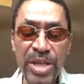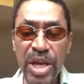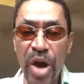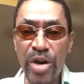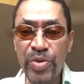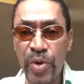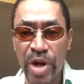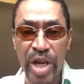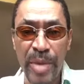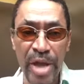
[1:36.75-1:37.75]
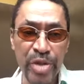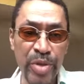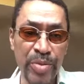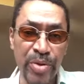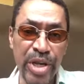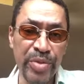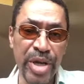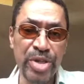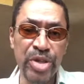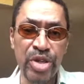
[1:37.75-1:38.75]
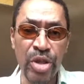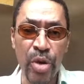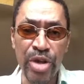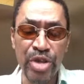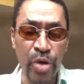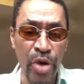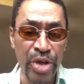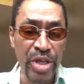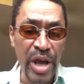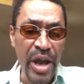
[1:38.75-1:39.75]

They always work him out to be pretty much the slowest horse